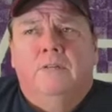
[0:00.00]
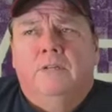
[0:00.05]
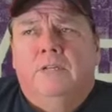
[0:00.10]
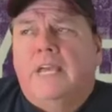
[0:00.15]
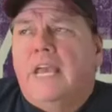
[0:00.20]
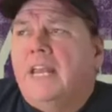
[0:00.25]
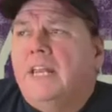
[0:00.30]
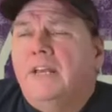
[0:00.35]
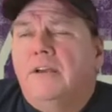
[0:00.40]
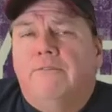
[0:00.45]

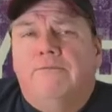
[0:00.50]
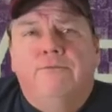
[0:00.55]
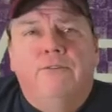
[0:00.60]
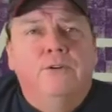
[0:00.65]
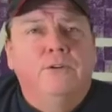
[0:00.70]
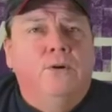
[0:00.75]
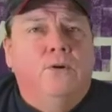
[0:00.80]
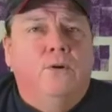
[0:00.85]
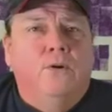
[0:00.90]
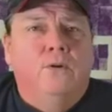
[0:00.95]
gaining a
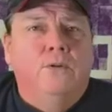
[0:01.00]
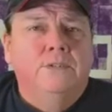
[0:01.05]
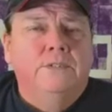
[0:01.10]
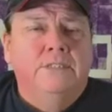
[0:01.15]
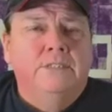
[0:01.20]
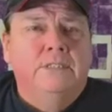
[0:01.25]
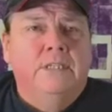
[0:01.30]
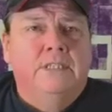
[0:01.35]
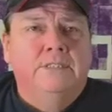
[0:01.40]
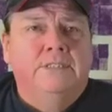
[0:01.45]
foothold
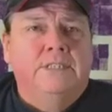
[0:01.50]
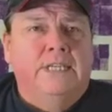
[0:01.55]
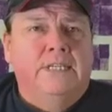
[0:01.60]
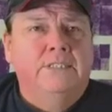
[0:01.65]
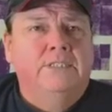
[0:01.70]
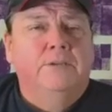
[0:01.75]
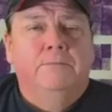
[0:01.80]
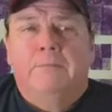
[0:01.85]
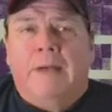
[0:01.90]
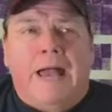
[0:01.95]
and,
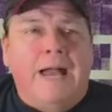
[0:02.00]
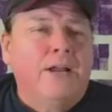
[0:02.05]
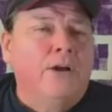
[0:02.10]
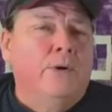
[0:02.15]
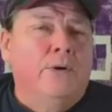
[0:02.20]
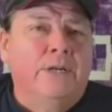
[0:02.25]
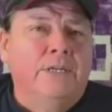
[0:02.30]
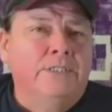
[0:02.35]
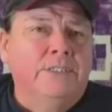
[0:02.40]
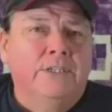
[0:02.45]
selling tobacco
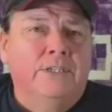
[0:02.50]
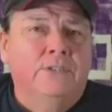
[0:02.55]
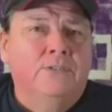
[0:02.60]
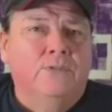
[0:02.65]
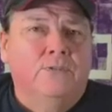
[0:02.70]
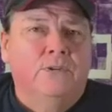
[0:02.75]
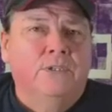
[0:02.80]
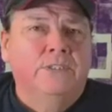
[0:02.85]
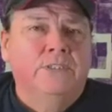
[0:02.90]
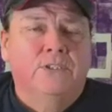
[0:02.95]
on our
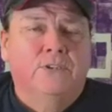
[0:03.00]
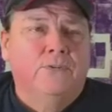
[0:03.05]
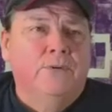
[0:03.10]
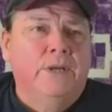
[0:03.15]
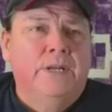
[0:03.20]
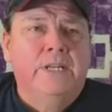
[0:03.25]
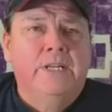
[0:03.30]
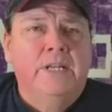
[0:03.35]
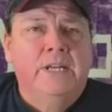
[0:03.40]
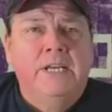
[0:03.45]
territories and
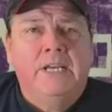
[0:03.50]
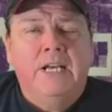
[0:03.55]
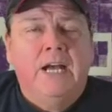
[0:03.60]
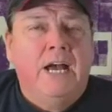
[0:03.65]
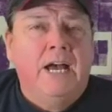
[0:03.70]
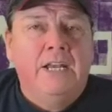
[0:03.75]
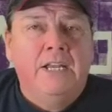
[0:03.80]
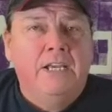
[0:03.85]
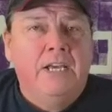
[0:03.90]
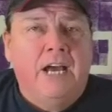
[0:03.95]
creating an,
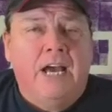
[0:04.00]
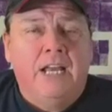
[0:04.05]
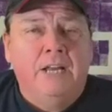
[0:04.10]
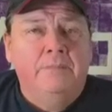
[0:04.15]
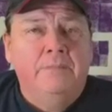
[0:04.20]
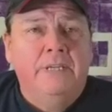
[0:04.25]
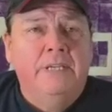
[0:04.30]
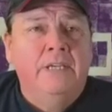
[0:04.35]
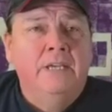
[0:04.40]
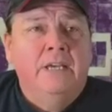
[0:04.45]
an
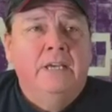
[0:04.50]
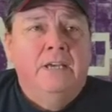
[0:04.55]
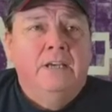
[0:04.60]
economy.